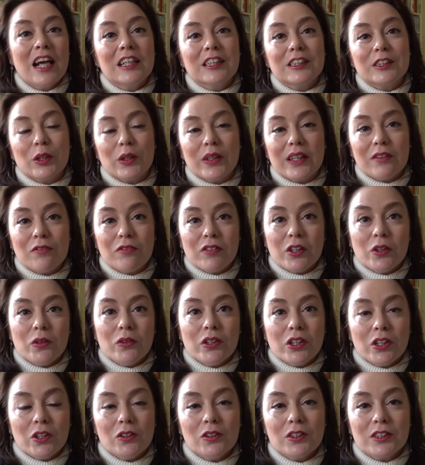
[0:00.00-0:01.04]
So if you
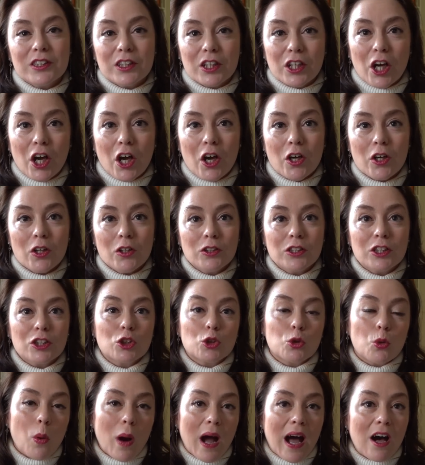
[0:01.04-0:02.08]
use the code
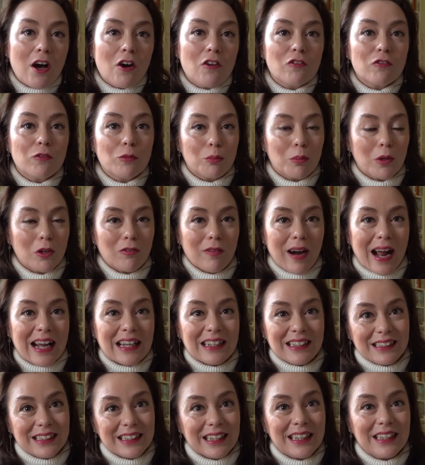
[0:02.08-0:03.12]

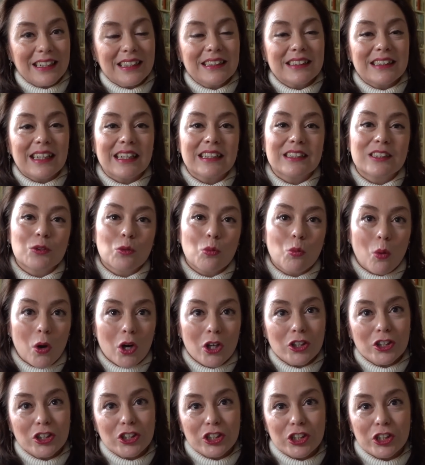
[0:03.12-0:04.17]
12Miranda, that's
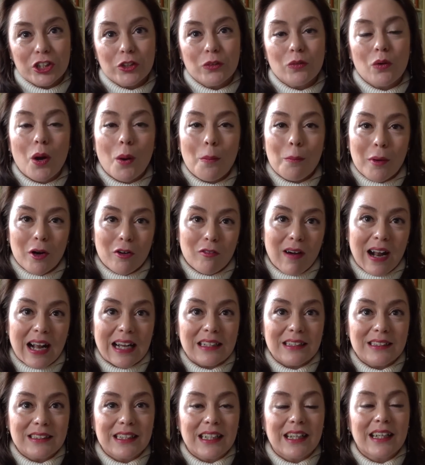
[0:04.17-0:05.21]

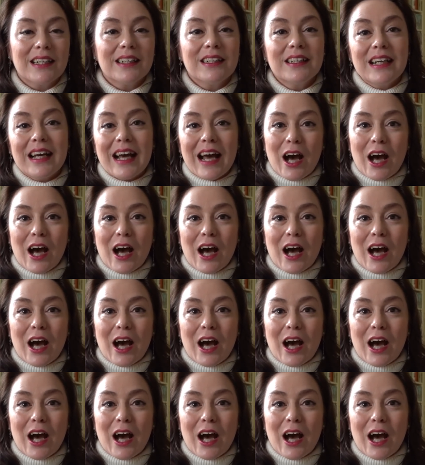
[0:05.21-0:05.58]
12Miranda,